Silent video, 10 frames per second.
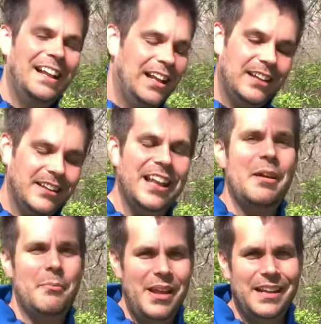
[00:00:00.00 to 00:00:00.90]

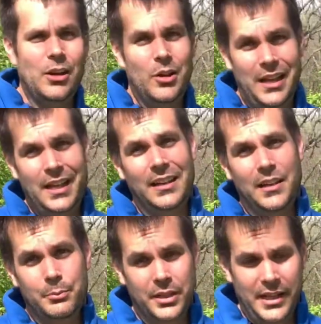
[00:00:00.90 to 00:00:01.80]
Let me go ahead and
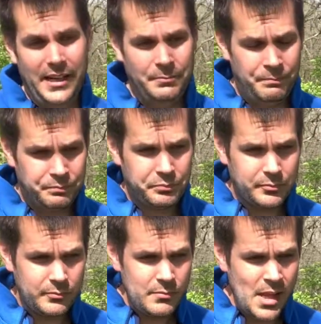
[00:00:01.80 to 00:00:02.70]
complain.
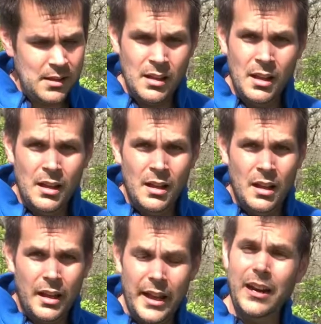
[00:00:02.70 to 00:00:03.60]

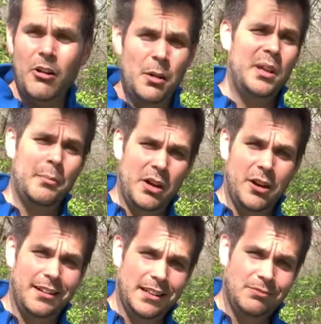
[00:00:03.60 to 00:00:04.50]
I'm an
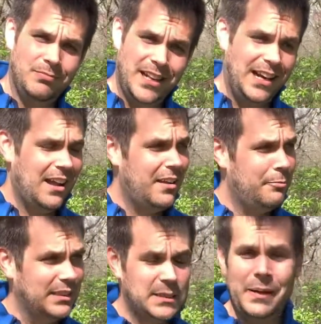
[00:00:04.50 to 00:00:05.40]
American, and I've
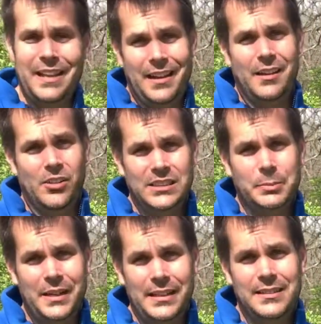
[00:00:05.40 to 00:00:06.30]
been speaking English
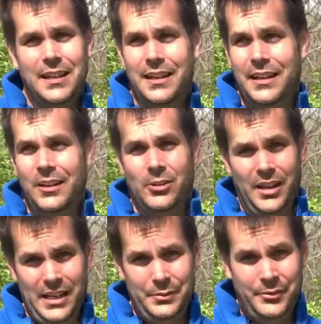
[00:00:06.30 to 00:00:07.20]
my entire
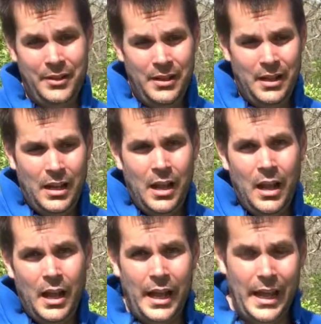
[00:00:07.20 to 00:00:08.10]
life,
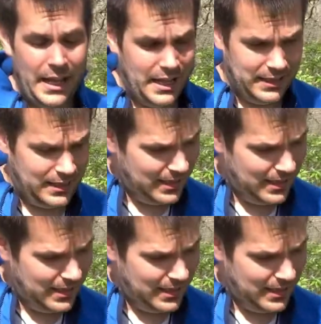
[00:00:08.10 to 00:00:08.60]
and